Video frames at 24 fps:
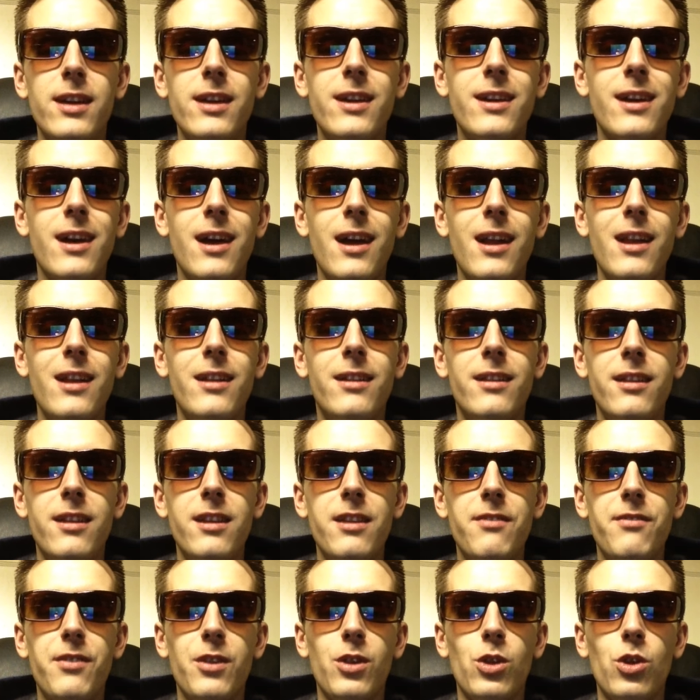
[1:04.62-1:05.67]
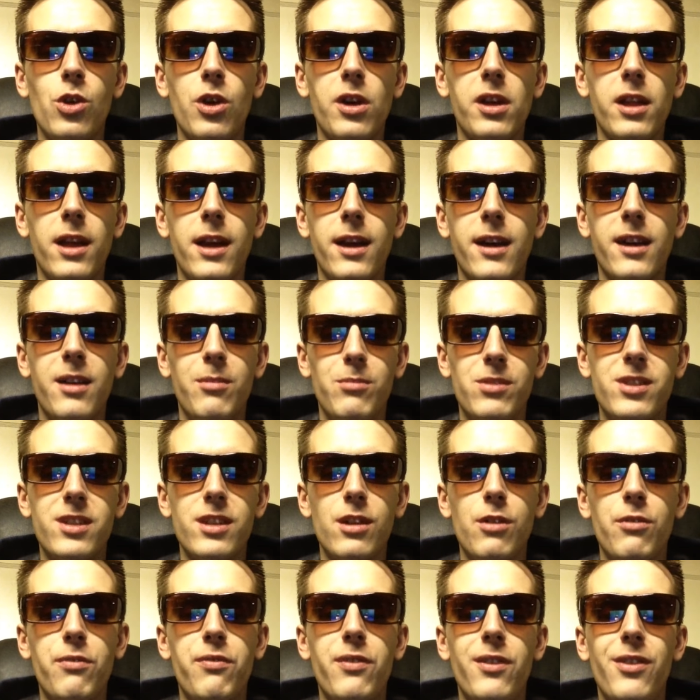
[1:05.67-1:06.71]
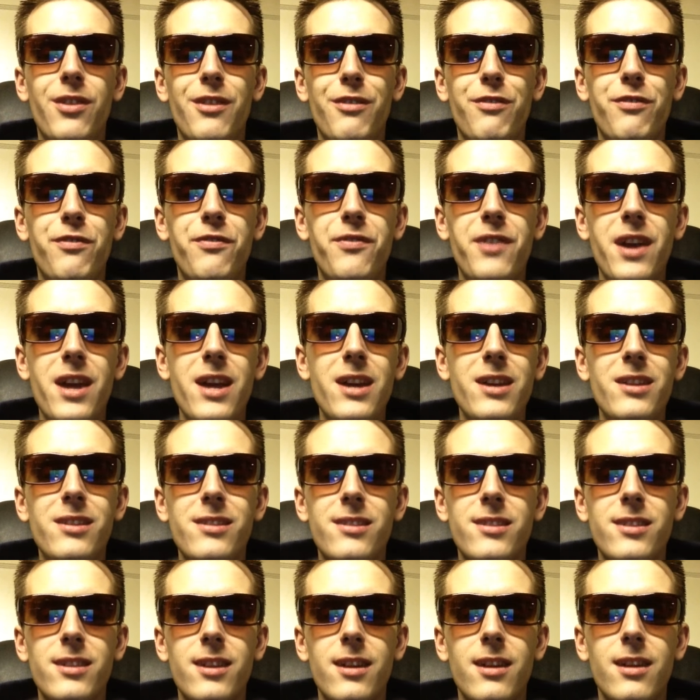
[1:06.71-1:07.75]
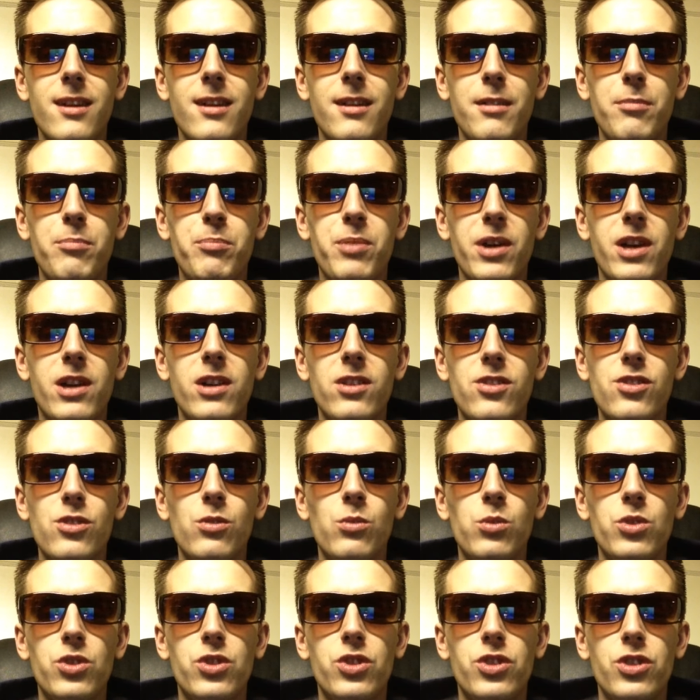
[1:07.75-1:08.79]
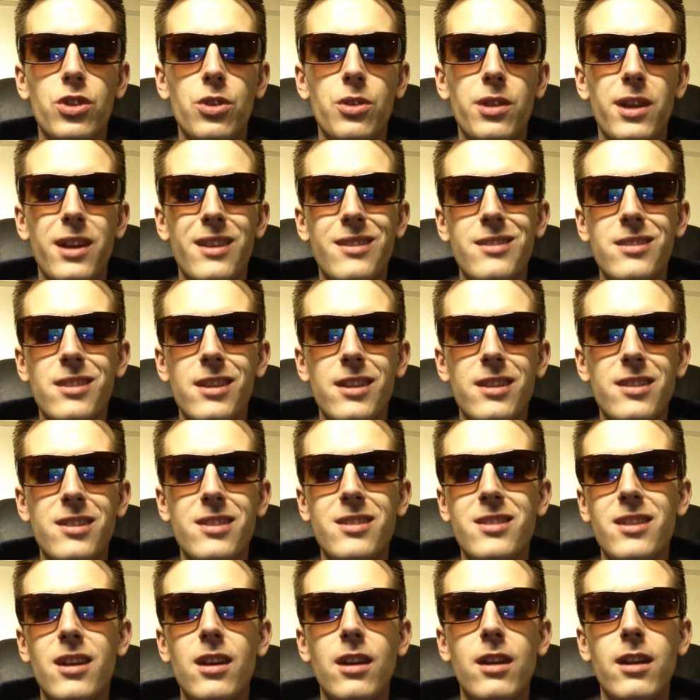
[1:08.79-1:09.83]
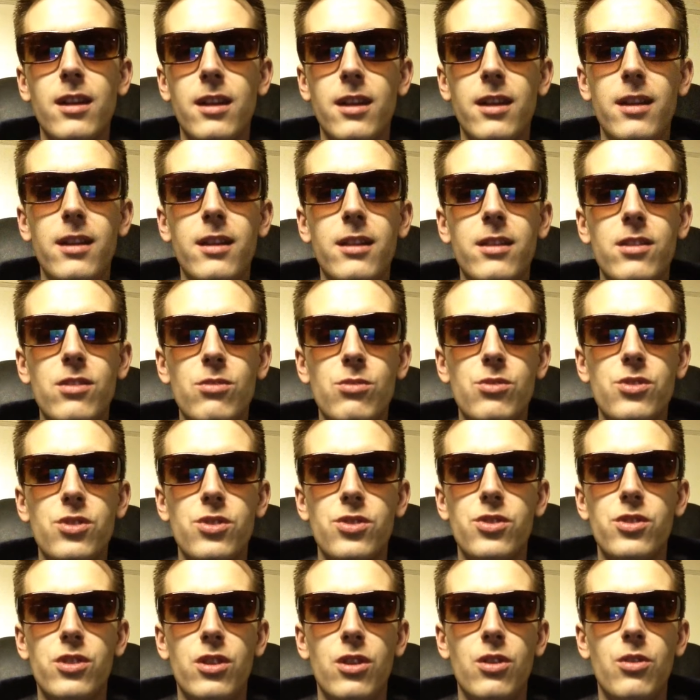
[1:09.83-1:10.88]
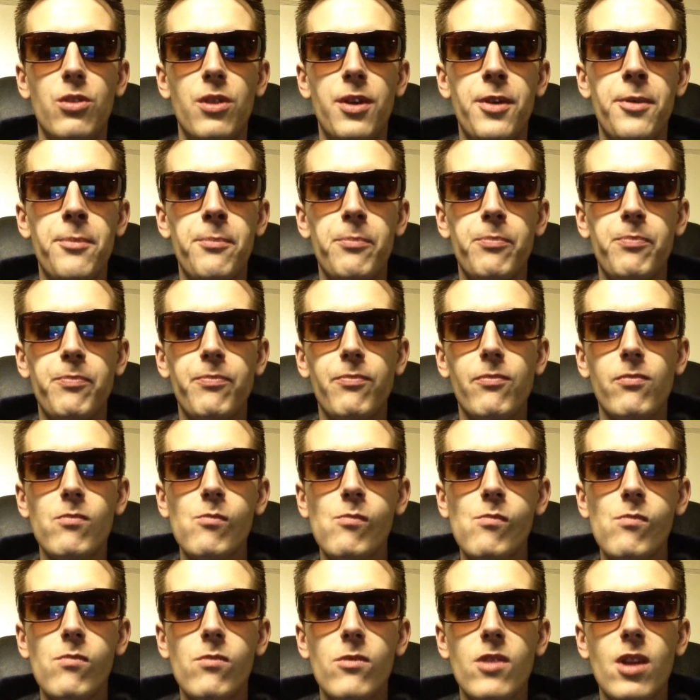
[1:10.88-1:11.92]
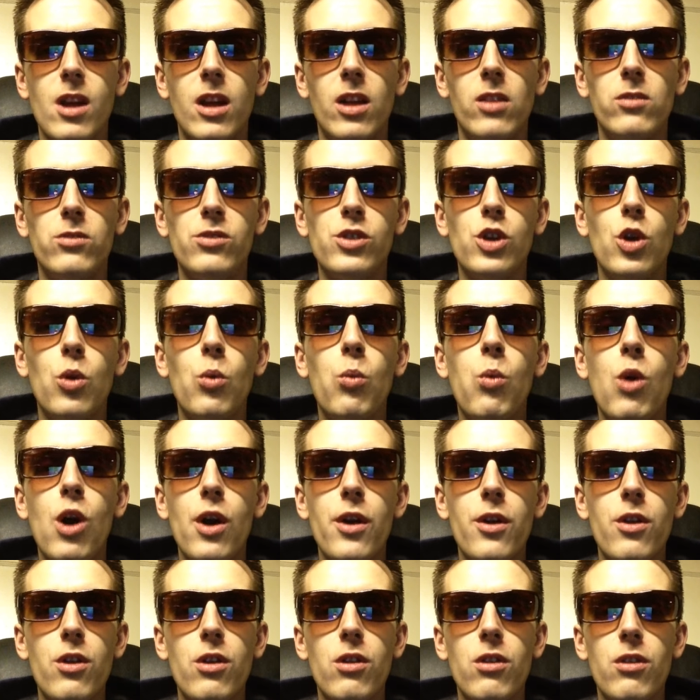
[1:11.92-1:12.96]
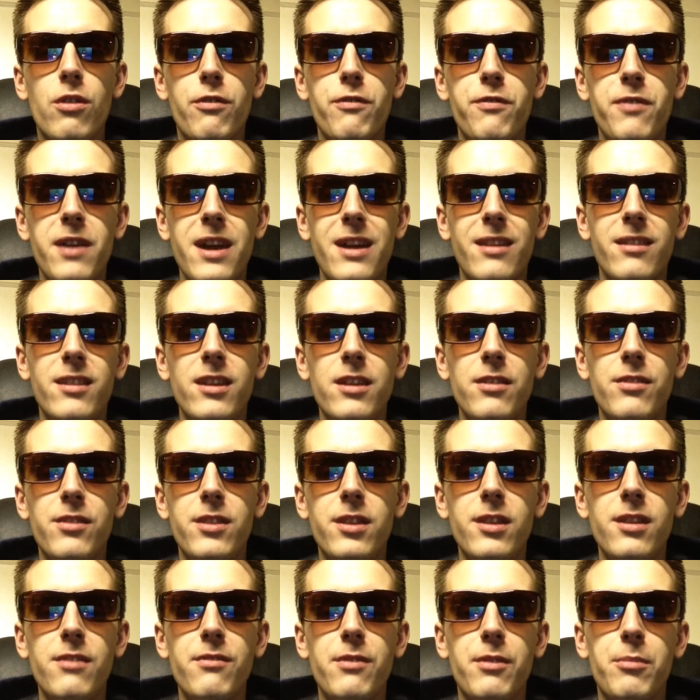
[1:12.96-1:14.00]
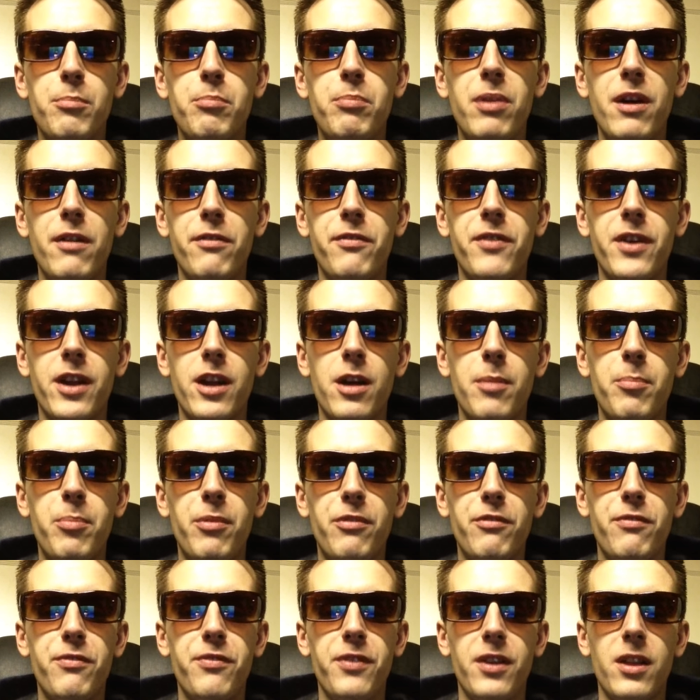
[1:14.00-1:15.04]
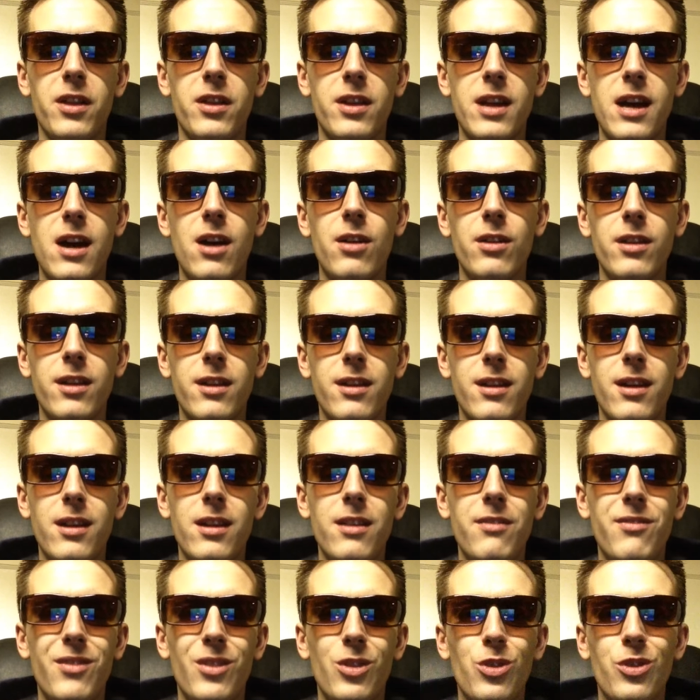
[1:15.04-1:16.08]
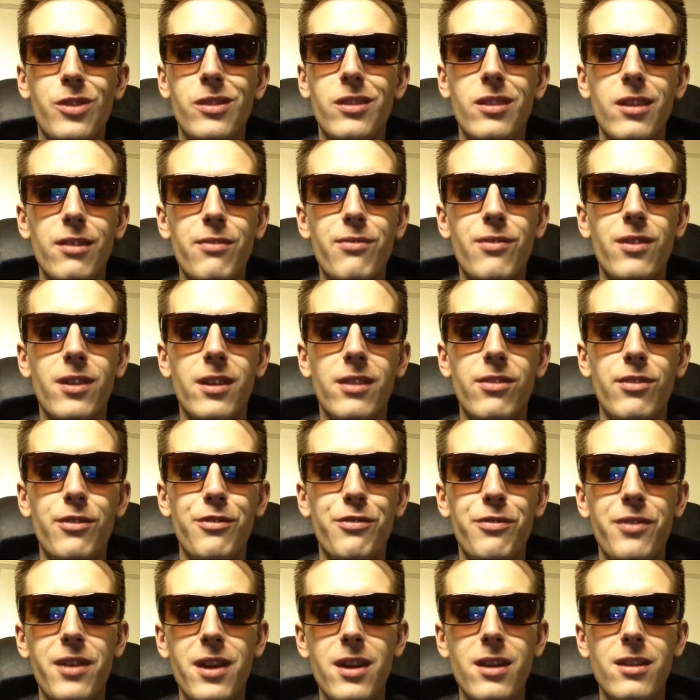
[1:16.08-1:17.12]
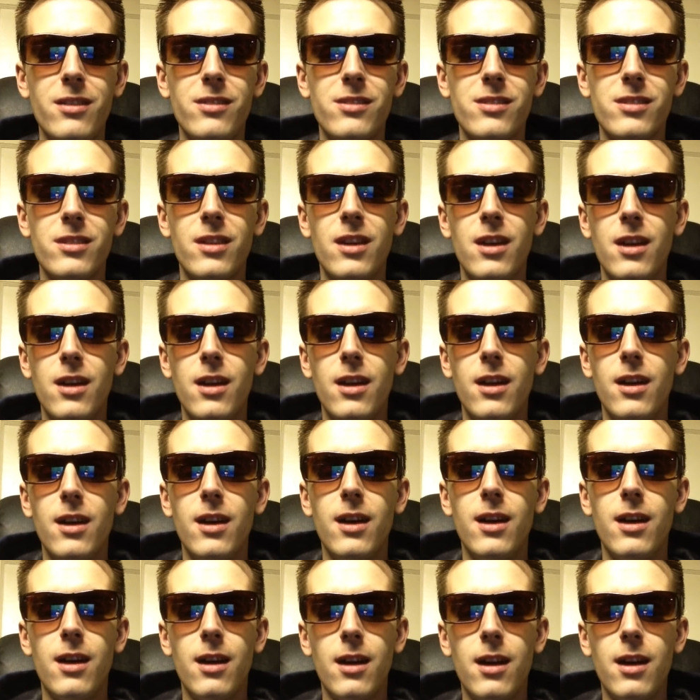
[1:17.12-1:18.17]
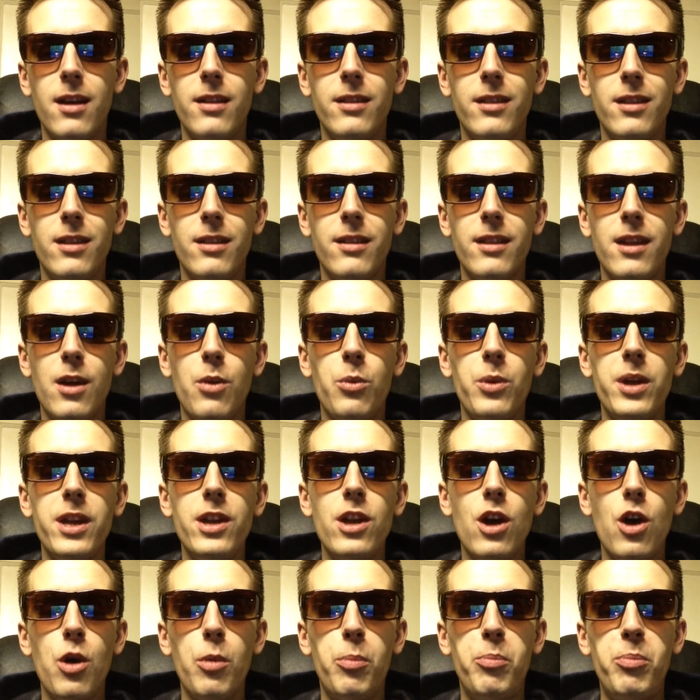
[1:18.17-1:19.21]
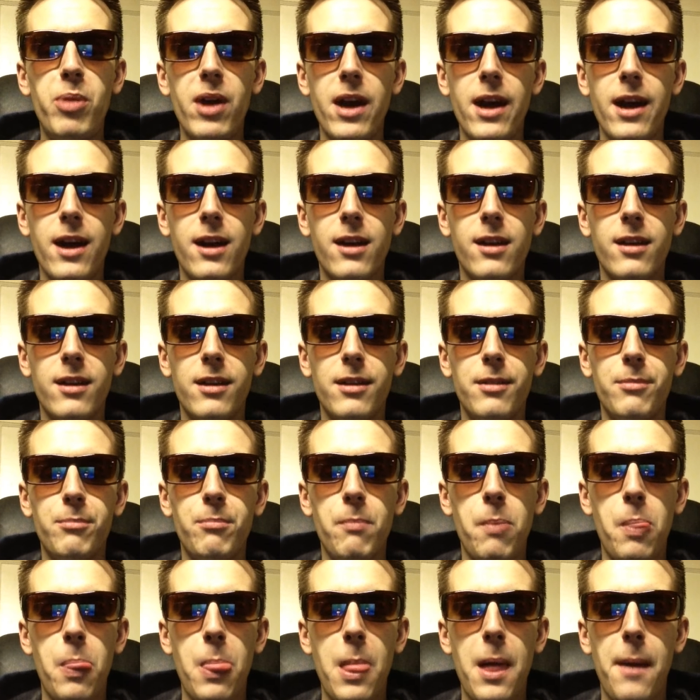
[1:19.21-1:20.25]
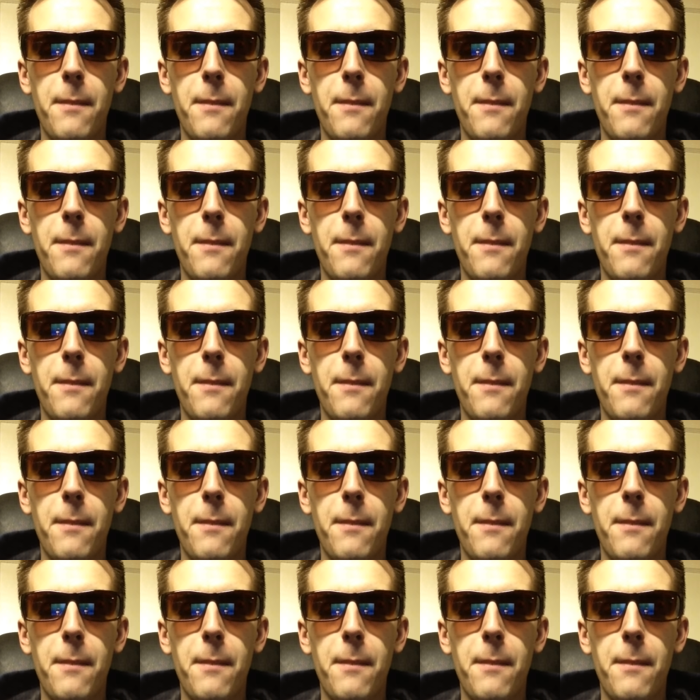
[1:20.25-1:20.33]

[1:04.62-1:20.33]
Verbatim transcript: he kind of didn't even look like himself in the face uh, because it was so like like sunken in and there was just no no water or fat to, to even puff it up and fill it out. He kind of even looked different in the face. Uh, now, now, we know Pac um,